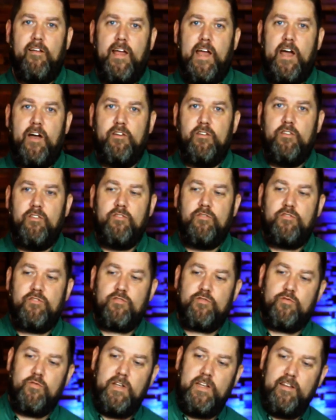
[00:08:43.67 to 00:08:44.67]
How you
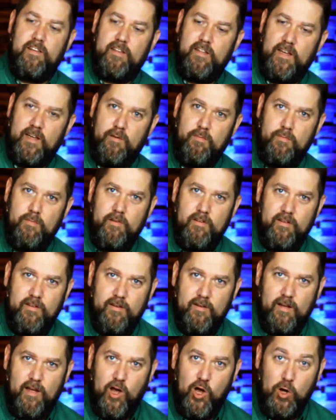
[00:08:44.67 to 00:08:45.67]
treat them
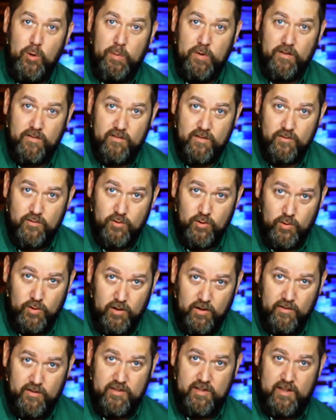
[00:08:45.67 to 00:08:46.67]
opens the door